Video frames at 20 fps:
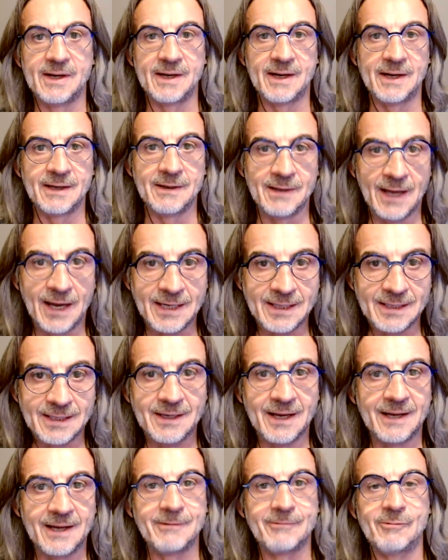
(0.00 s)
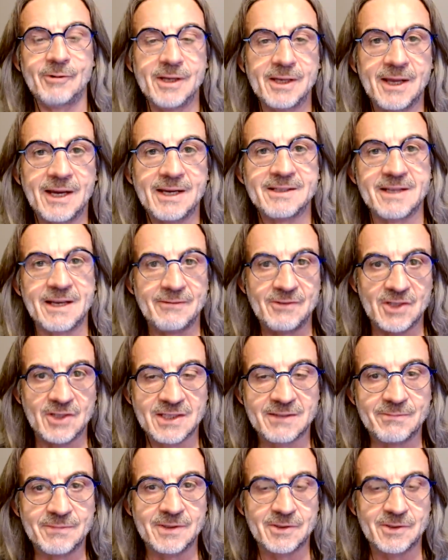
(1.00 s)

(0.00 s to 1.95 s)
I, I, I realize I've just